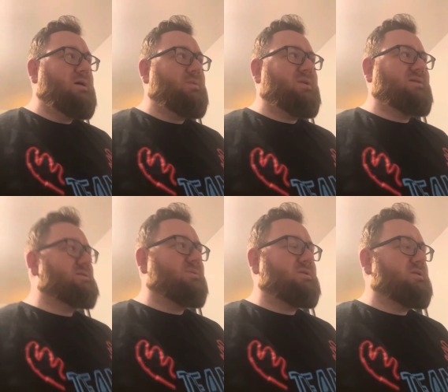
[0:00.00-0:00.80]
what else
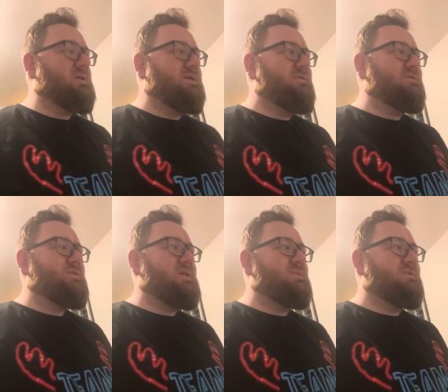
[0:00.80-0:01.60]
did we do? I don't think
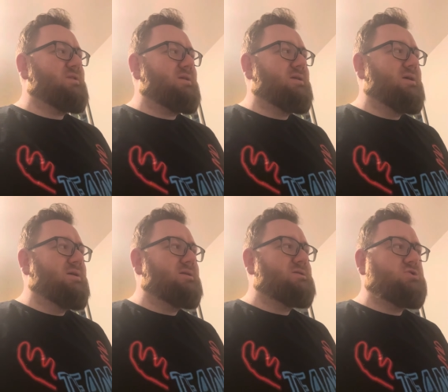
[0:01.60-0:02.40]
really we've done
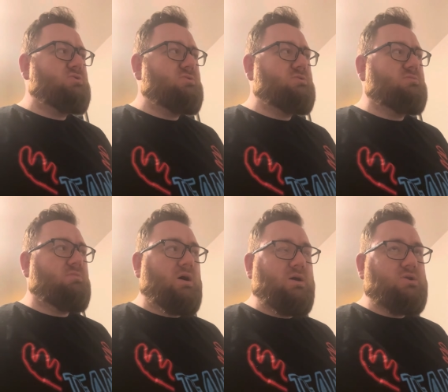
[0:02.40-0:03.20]
too
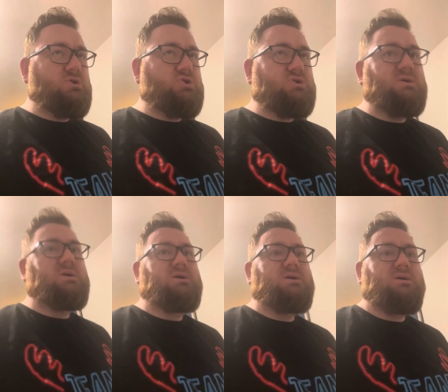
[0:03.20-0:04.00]
much.
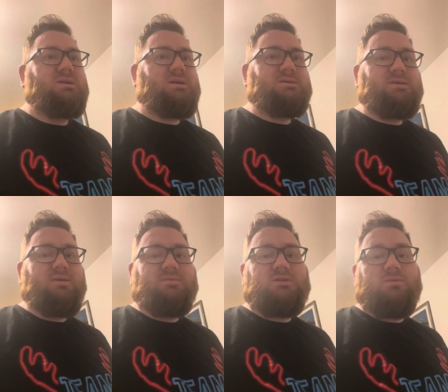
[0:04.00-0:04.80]
That
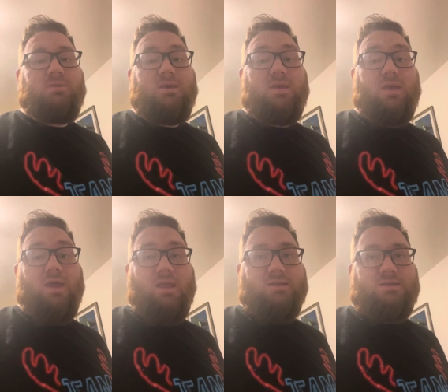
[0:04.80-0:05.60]
seems to be
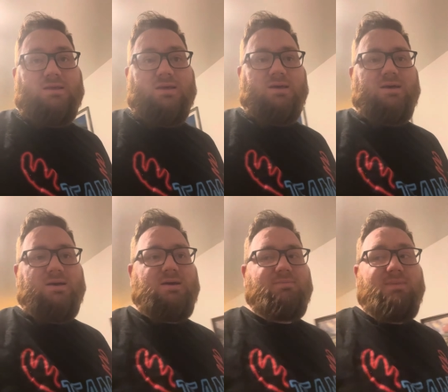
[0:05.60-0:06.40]
it.
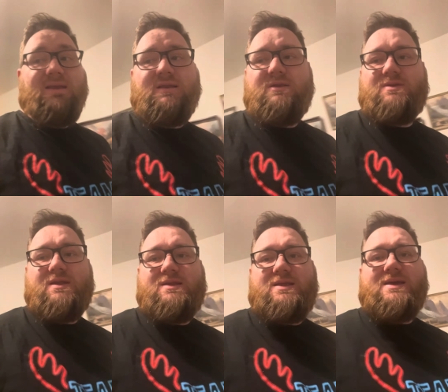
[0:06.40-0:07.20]
Uh, made a new
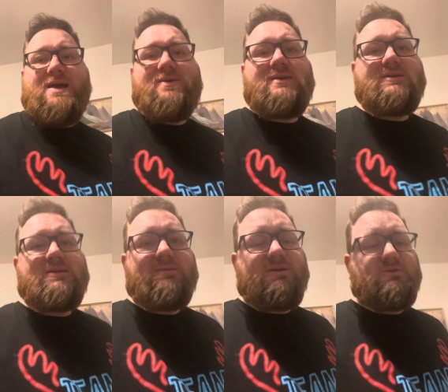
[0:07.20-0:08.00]
D&D character
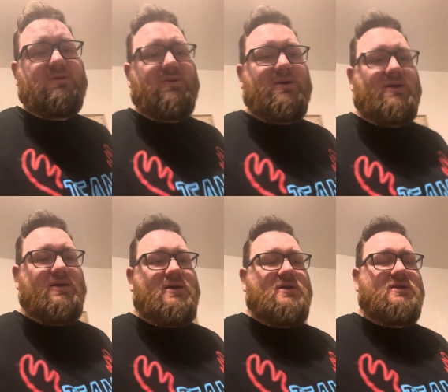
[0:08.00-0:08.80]
because we're doing
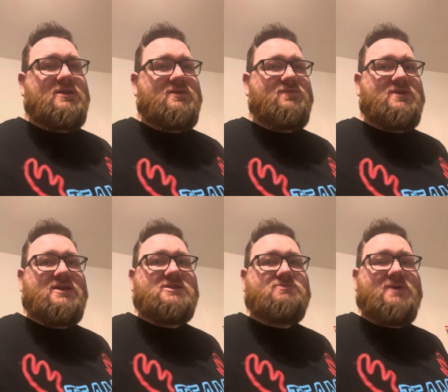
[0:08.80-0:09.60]
a D&D
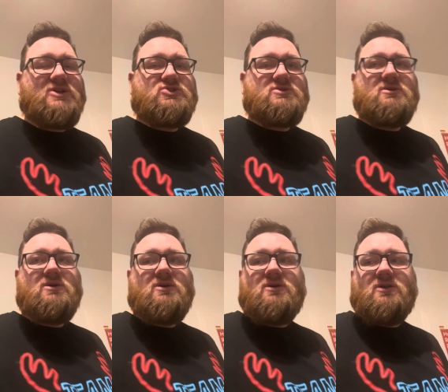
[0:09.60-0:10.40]
special
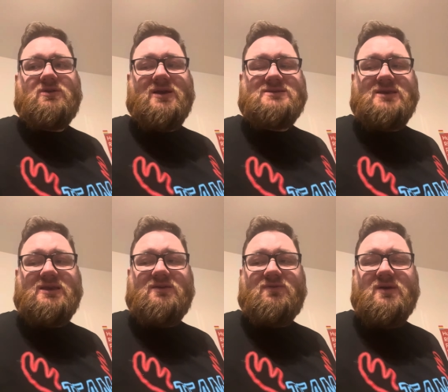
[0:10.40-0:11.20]
on New Year's
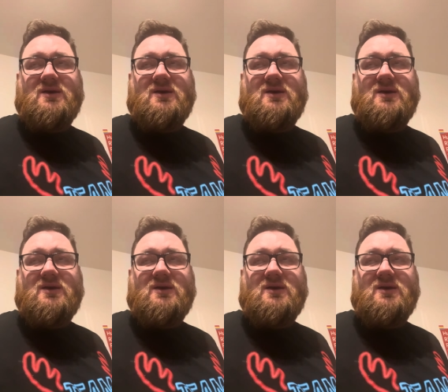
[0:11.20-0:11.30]
Eve